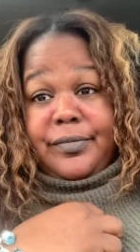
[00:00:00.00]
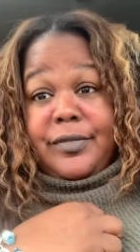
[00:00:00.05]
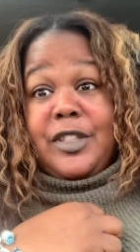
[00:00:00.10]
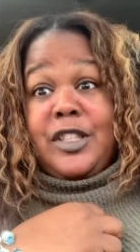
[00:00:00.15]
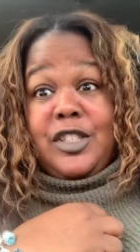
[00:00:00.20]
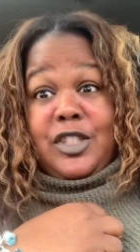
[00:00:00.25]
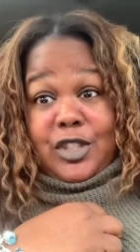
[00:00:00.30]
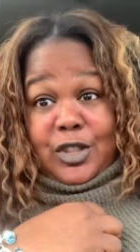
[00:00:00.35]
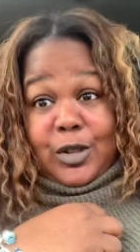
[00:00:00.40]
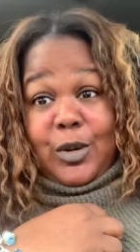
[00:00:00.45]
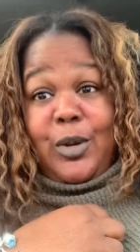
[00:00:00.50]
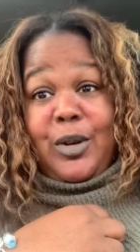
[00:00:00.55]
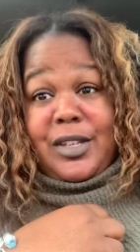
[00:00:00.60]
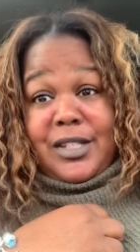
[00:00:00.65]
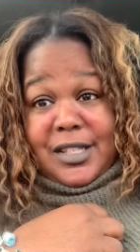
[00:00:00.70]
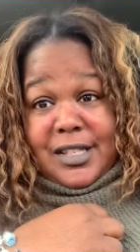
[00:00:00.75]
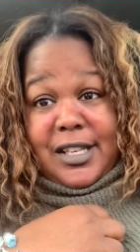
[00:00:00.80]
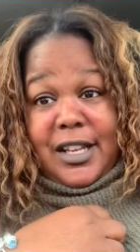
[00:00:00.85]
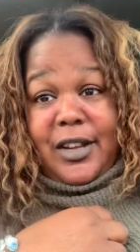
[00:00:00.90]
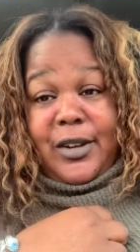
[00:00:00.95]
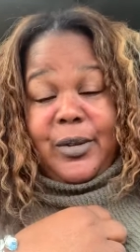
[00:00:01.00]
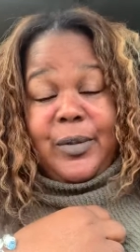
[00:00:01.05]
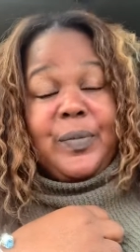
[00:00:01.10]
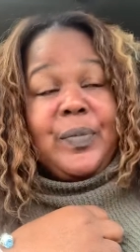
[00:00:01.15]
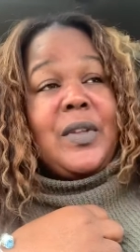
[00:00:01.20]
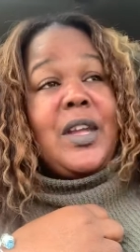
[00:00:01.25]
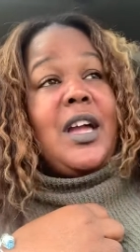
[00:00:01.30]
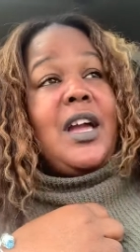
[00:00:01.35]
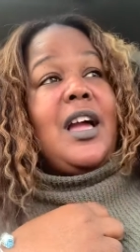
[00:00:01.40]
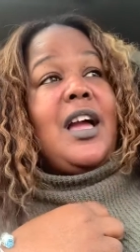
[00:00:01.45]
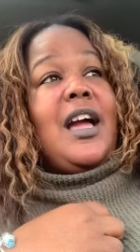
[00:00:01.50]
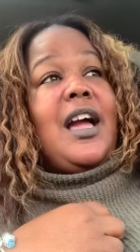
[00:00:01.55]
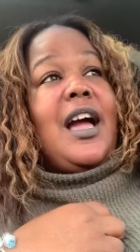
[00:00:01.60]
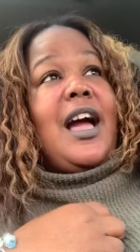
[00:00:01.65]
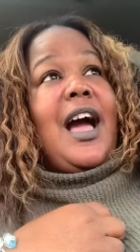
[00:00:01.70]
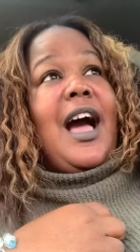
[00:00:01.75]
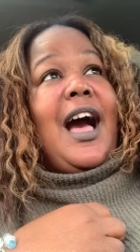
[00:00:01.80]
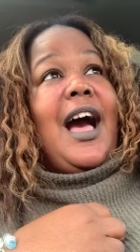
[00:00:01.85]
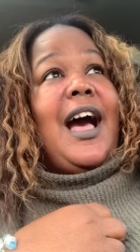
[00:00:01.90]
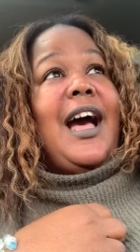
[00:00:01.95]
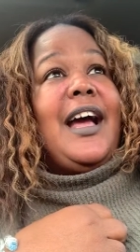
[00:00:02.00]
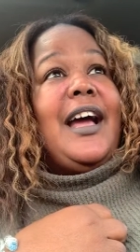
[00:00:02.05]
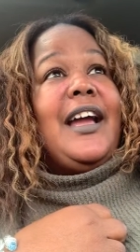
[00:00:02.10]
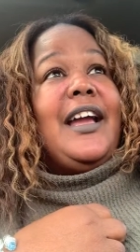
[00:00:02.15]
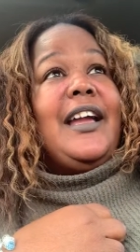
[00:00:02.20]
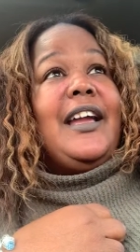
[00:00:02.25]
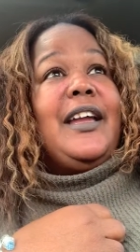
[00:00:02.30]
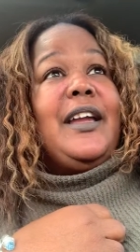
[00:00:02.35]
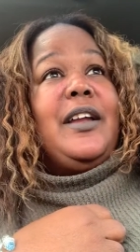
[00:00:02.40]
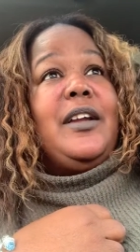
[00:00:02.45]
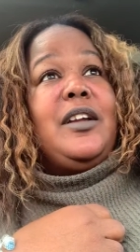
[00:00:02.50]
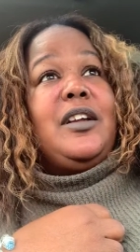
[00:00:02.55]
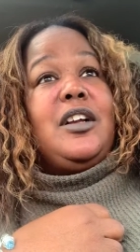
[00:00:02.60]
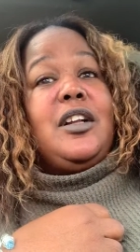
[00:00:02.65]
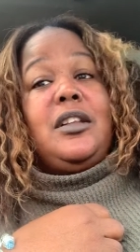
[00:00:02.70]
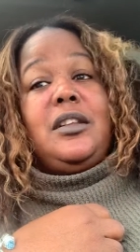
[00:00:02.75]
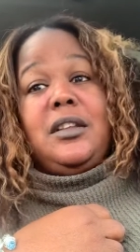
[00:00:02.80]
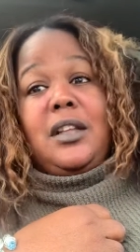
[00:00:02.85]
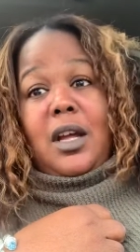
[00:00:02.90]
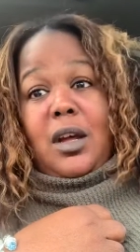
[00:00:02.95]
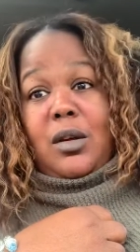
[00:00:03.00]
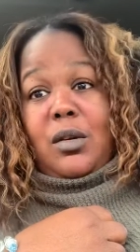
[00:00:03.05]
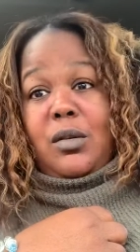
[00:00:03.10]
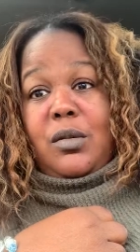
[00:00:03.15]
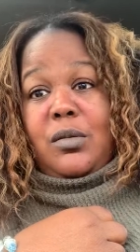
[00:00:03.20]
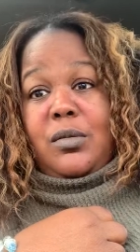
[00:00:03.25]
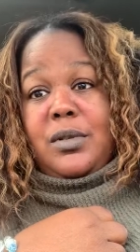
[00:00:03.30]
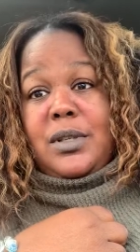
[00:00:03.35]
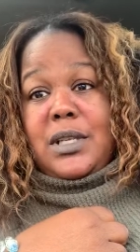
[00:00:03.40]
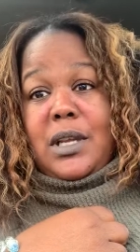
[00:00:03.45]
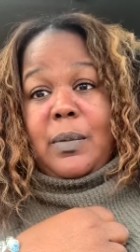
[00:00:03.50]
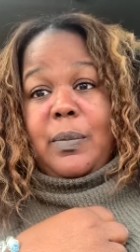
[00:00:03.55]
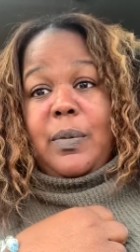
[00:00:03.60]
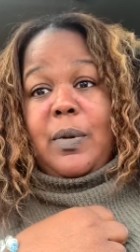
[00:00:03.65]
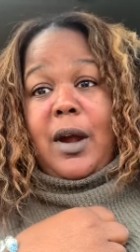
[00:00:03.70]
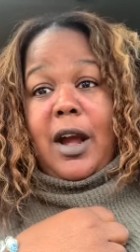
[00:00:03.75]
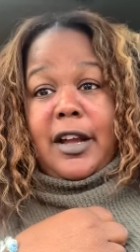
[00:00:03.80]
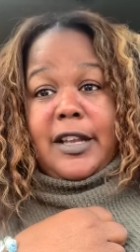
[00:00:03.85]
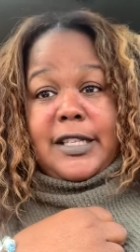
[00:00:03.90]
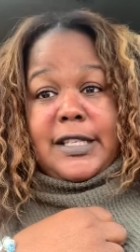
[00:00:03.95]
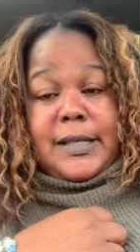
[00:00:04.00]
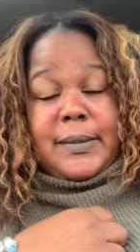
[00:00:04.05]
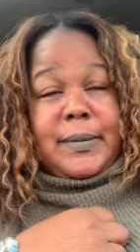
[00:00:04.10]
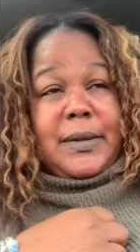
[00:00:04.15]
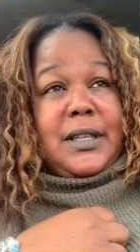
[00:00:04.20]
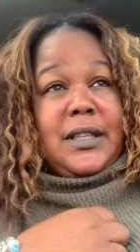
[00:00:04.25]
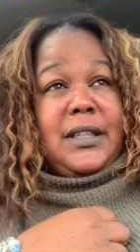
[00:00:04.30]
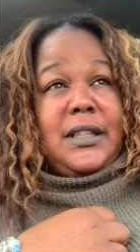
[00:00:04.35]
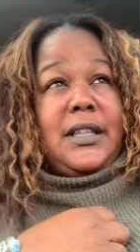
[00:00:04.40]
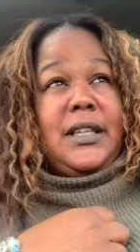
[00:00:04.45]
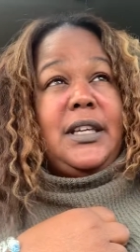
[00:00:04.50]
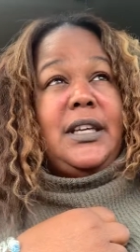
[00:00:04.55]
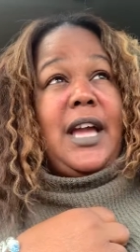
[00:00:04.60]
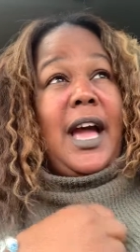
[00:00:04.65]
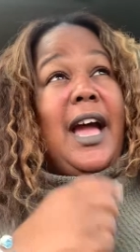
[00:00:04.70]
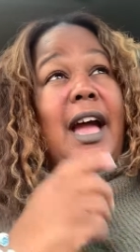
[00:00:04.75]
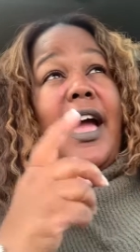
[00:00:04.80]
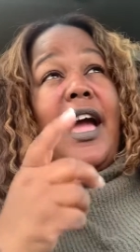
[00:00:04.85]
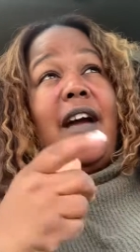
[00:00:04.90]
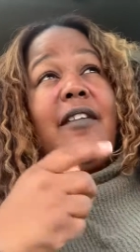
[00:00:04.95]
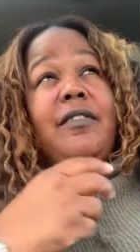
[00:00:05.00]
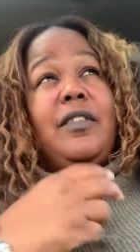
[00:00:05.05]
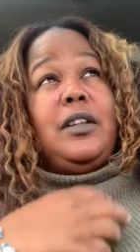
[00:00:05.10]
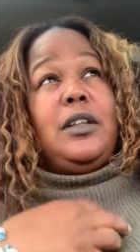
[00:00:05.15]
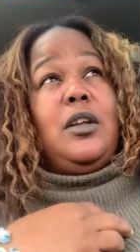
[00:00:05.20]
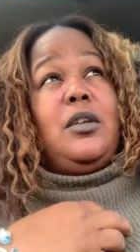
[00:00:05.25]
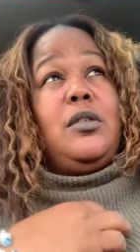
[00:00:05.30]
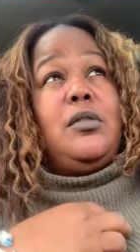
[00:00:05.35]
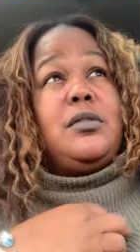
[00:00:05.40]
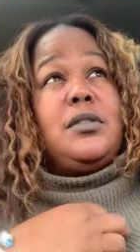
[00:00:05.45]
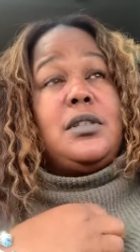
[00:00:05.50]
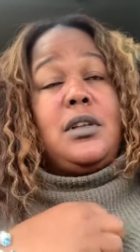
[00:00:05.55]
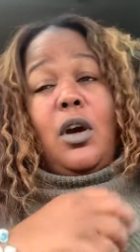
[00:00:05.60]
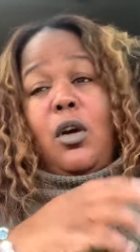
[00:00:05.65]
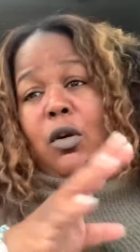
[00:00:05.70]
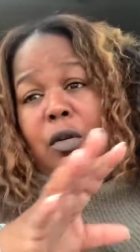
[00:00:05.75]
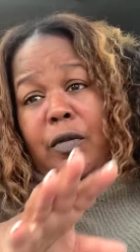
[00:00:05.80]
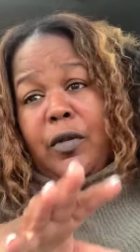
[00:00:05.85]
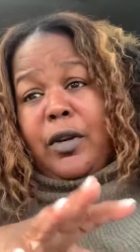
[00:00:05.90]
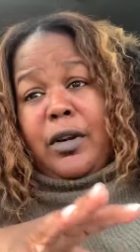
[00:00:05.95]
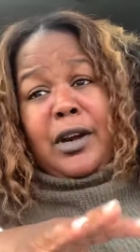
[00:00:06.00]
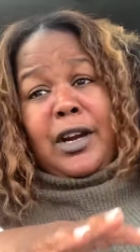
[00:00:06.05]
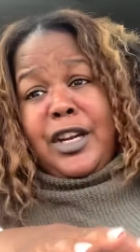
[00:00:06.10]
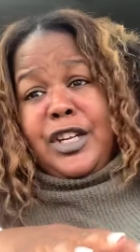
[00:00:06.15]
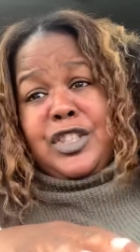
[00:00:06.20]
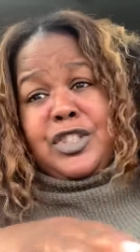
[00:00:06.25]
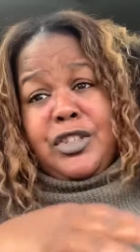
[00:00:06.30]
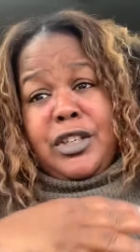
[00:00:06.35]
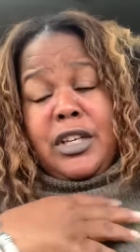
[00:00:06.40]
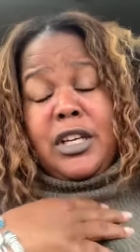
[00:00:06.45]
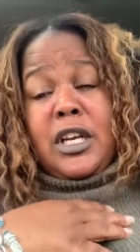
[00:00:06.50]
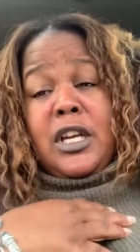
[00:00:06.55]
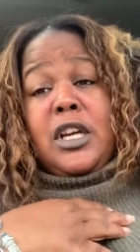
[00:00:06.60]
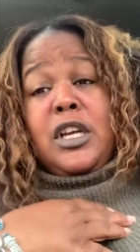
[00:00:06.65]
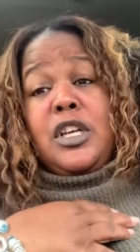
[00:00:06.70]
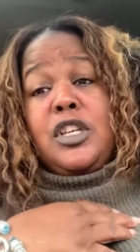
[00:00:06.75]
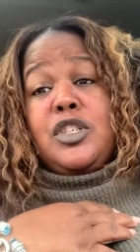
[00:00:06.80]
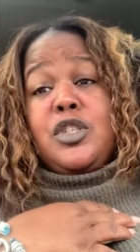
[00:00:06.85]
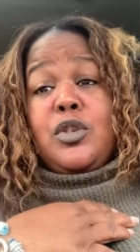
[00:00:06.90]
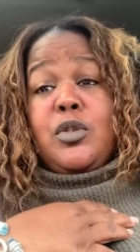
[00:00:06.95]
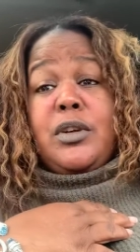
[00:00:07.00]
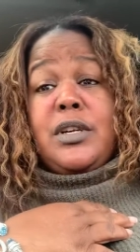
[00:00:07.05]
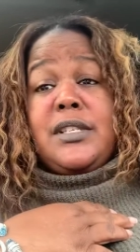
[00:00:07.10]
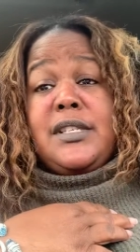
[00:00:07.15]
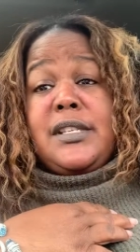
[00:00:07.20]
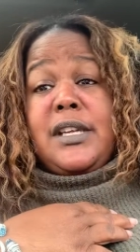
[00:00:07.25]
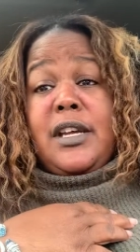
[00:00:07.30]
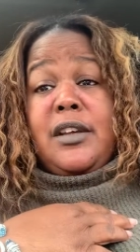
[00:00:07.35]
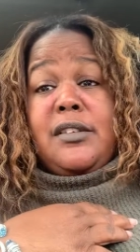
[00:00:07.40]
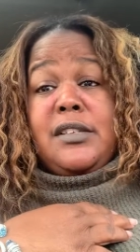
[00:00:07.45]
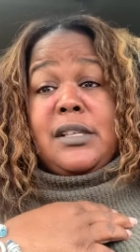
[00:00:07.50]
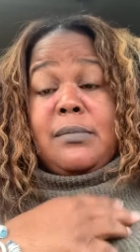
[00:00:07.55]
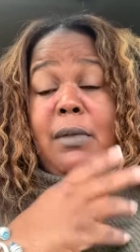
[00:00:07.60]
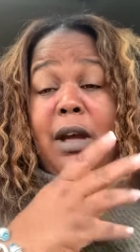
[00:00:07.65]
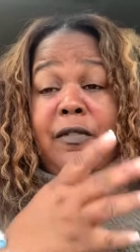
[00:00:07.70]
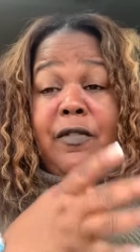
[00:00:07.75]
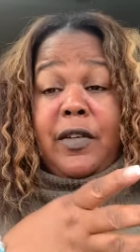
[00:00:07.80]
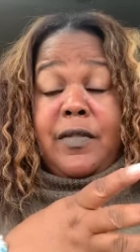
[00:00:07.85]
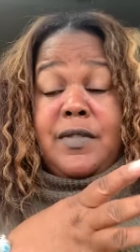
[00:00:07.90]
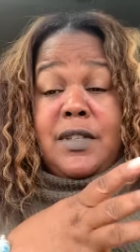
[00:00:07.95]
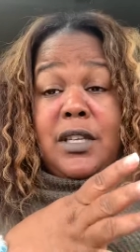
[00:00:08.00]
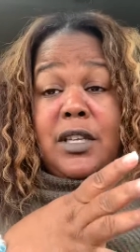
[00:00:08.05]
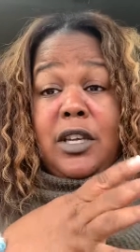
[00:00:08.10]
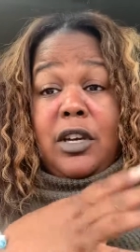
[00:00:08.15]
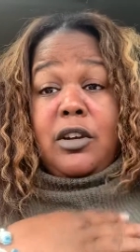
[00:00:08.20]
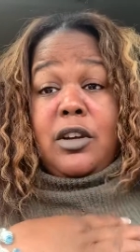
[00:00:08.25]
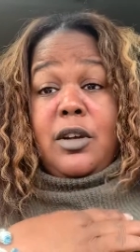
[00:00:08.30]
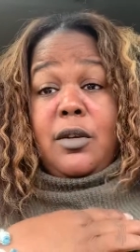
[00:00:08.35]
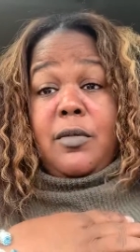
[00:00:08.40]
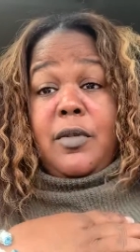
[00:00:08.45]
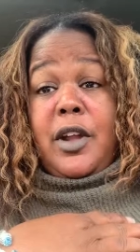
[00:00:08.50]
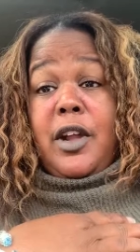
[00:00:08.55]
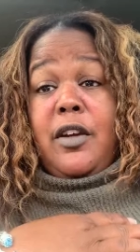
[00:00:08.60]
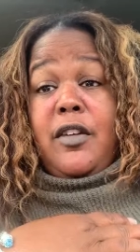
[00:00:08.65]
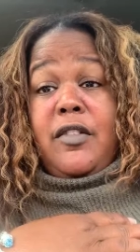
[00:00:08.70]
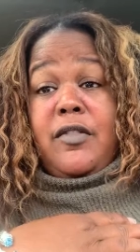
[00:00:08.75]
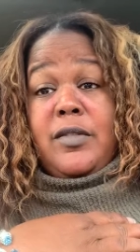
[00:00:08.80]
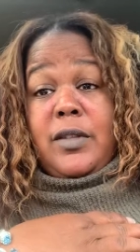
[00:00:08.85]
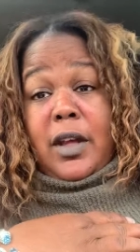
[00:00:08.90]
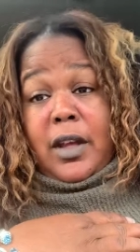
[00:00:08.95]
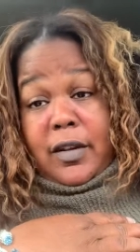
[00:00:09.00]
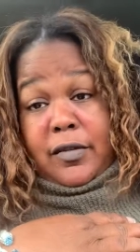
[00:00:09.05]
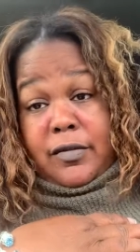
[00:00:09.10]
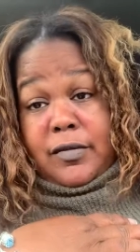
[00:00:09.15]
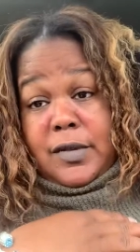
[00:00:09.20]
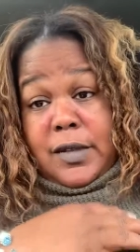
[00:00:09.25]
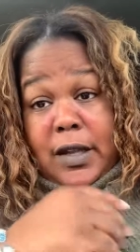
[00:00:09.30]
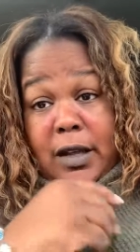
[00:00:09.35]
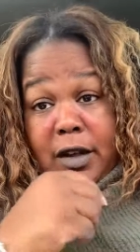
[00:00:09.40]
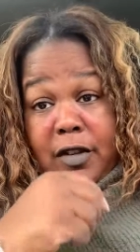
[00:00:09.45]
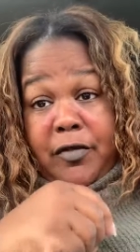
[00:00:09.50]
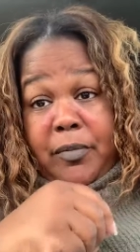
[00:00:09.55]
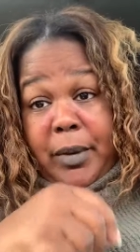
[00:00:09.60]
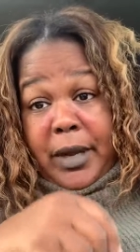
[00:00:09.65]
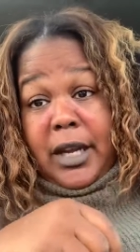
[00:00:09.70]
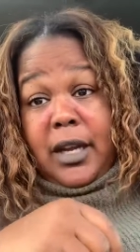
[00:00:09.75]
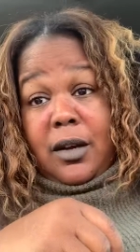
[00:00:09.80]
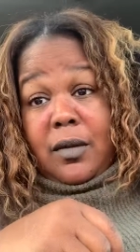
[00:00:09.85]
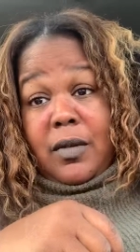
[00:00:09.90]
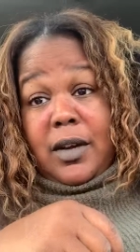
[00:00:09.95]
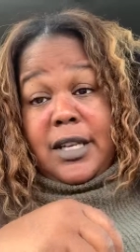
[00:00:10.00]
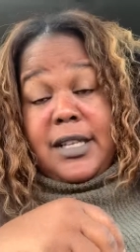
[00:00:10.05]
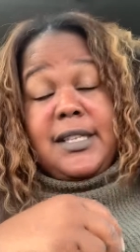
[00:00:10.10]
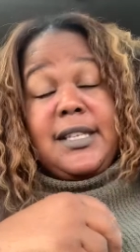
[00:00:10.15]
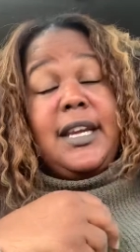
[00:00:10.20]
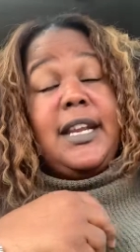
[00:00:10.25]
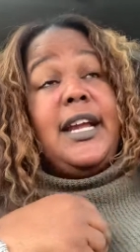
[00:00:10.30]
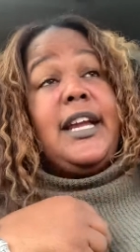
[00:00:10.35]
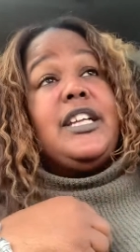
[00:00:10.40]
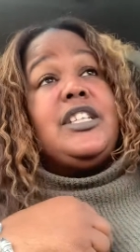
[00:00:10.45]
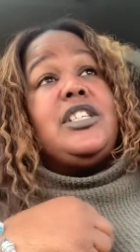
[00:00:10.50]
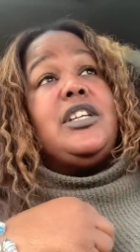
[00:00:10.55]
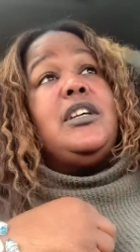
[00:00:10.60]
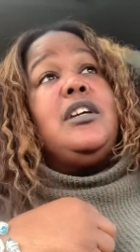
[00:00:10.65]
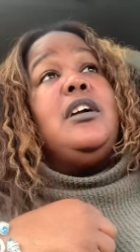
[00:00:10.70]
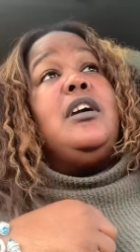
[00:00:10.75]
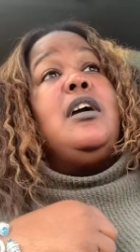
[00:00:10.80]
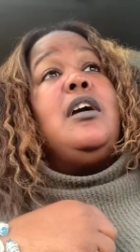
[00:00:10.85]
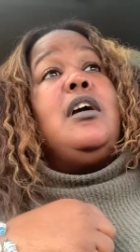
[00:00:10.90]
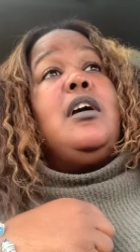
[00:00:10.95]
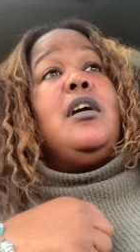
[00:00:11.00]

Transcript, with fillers: The short sale. I close approximately, I have closed over 100 short sales in my 15 year career of, of, of being a real estate agent.